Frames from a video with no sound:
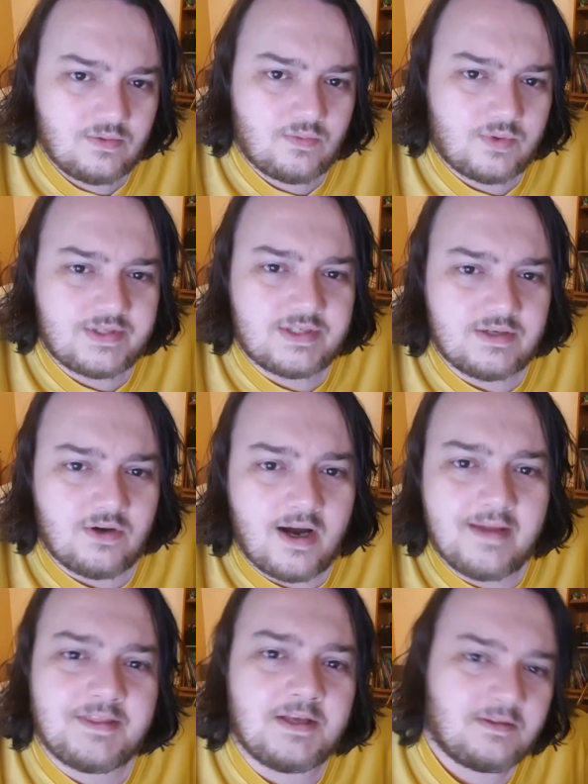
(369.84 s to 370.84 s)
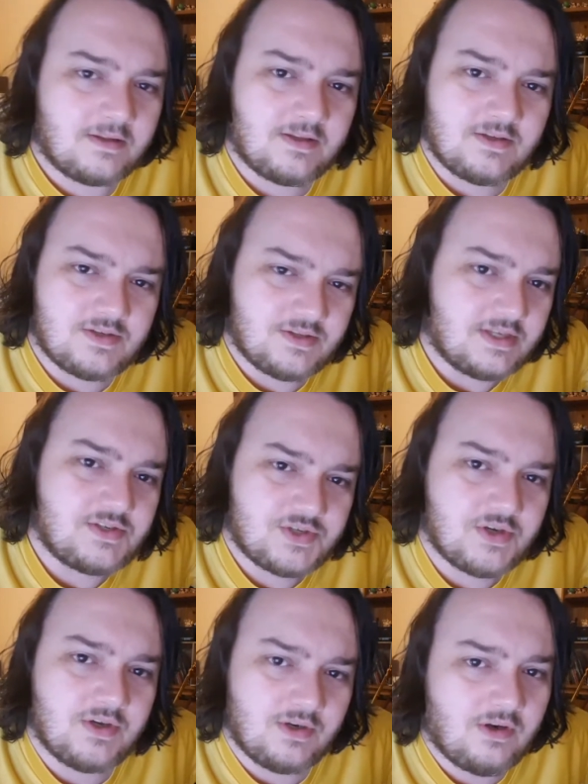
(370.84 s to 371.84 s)
what did I think that this
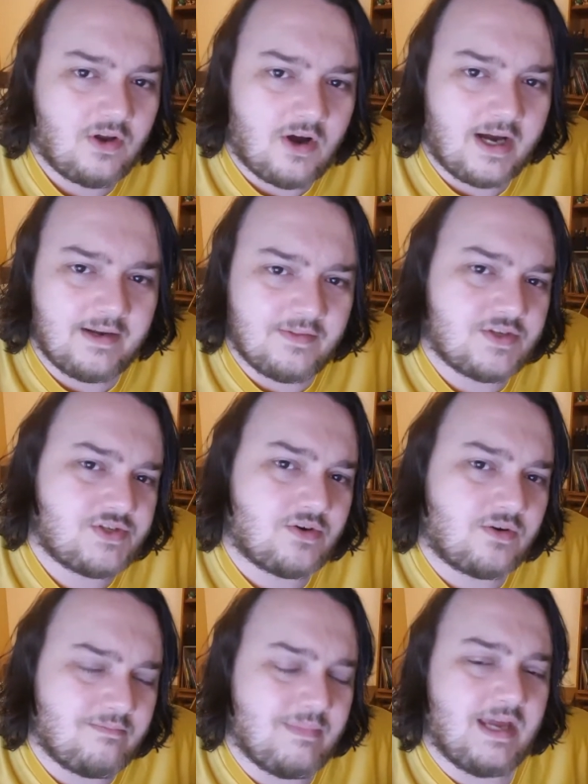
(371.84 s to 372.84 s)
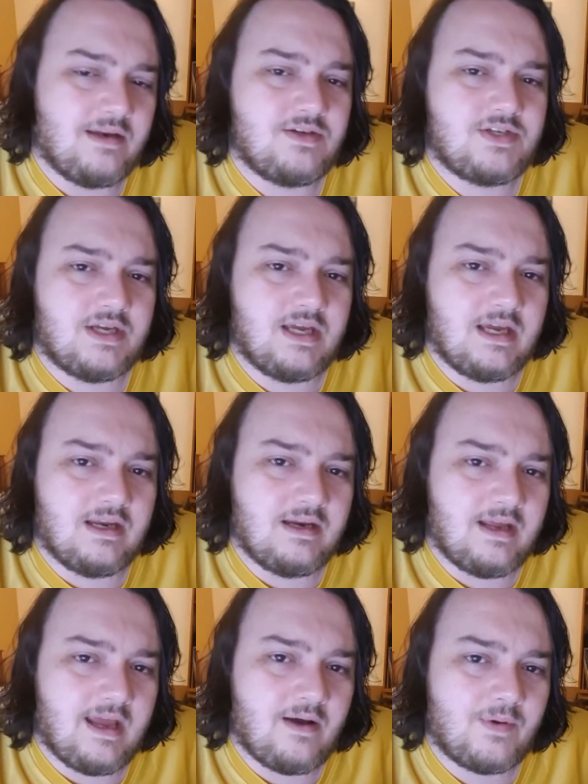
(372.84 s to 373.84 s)
certain line in the song meant,
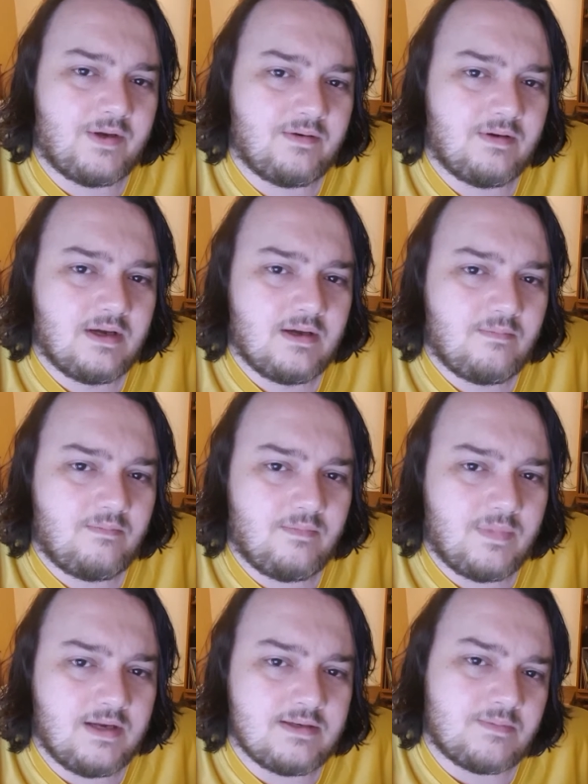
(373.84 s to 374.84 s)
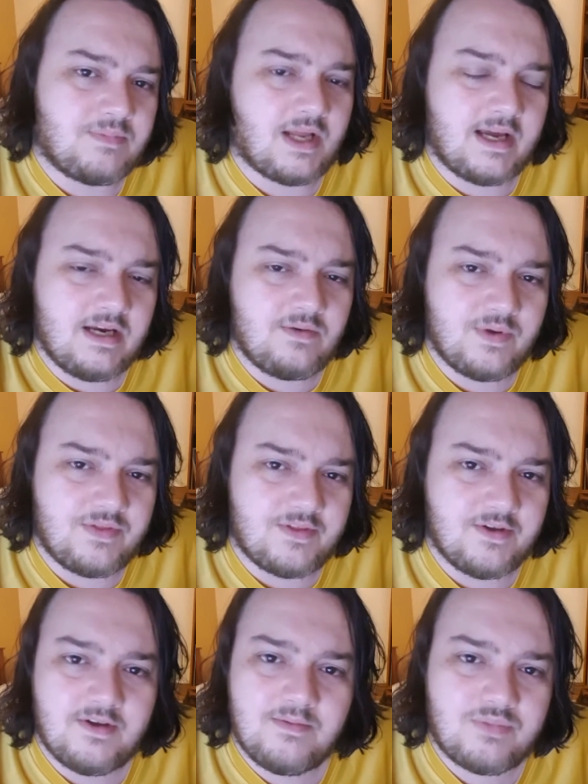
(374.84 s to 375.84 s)
and how it interplayed with
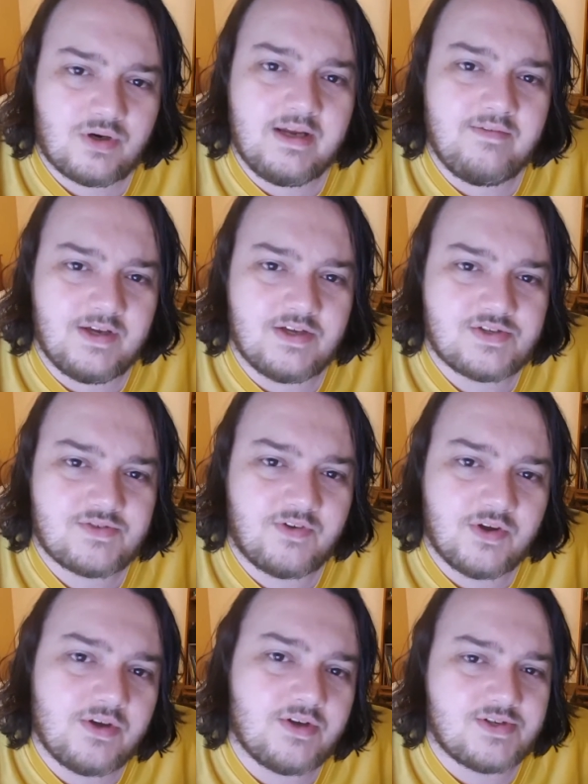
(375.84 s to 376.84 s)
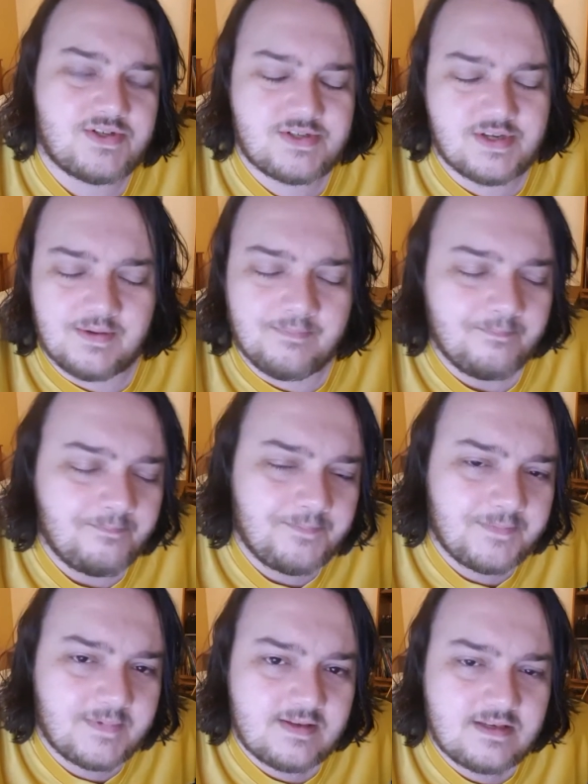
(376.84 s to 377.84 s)
the previous verse and
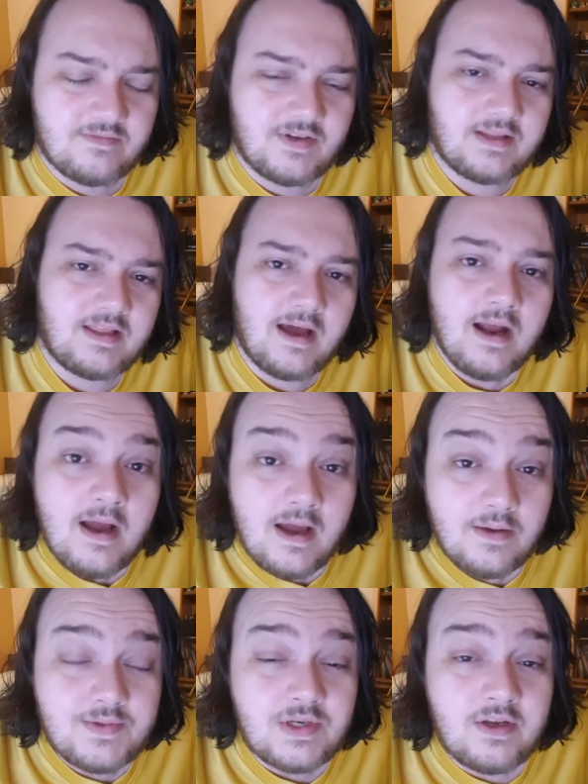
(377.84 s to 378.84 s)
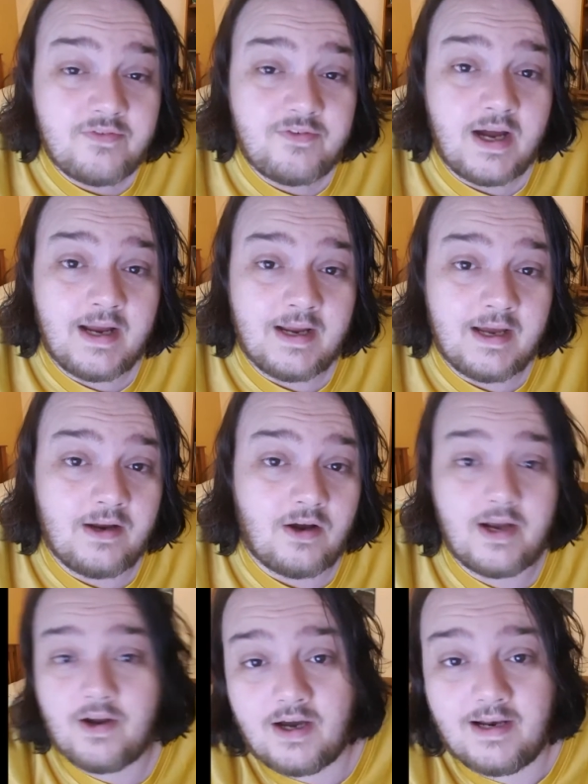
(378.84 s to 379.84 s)
stuff like that. It was a lot of fun, and
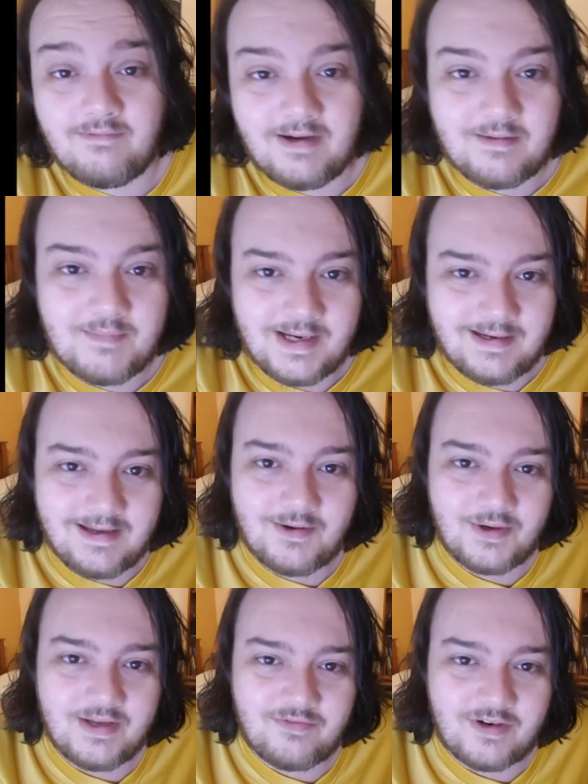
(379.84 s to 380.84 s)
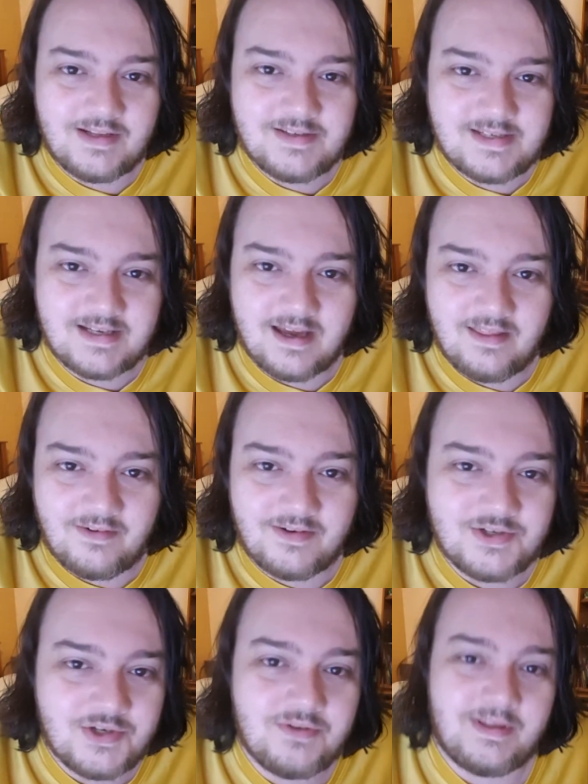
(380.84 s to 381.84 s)
I'd highly recommend get all your friends together
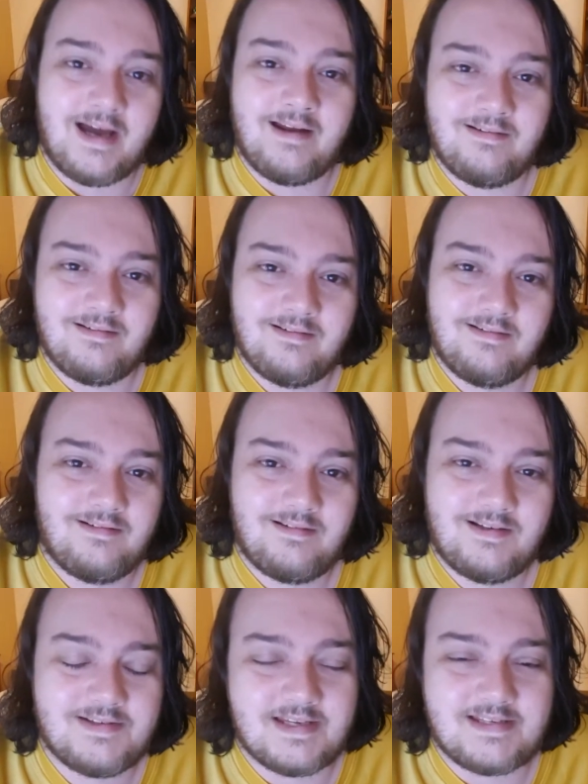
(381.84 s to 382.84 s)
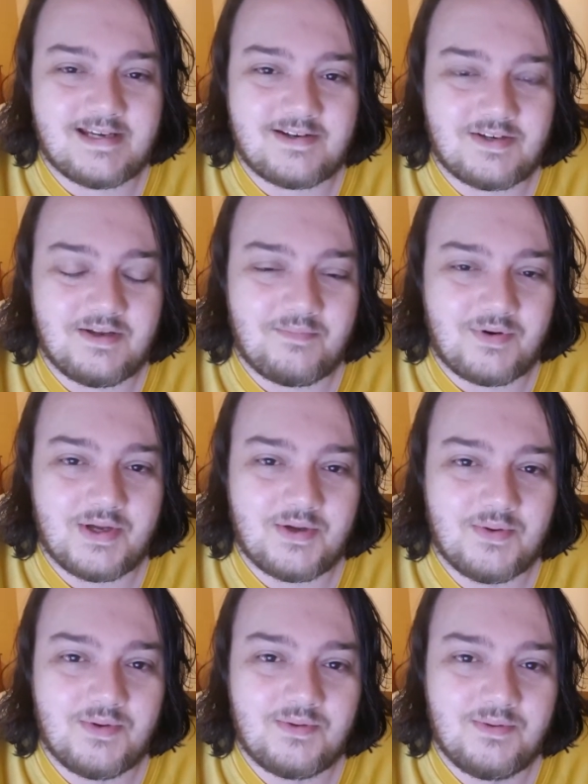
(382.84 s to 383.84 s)
and do that, because that's actually a pretty
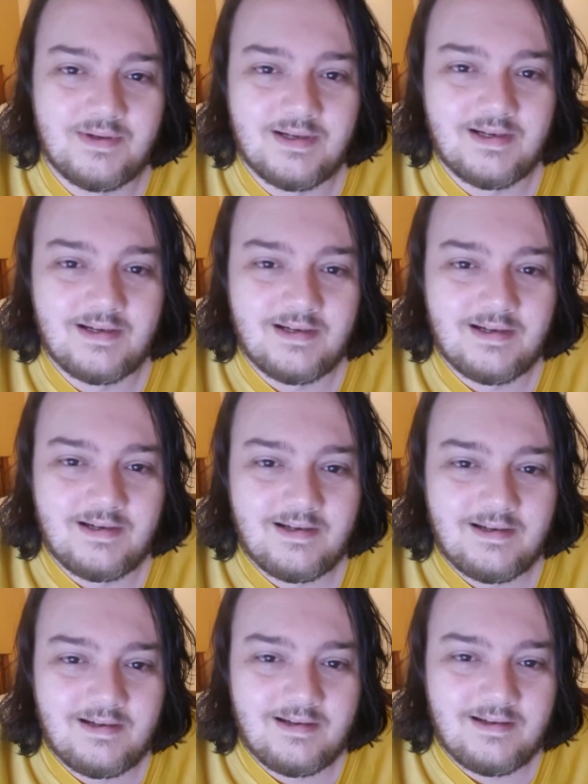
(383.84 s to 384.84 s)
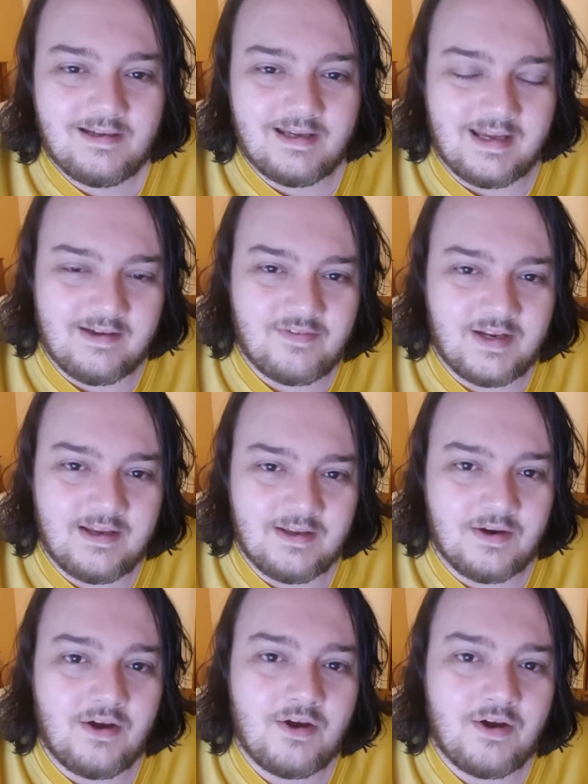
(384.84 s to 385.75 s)
cool evening,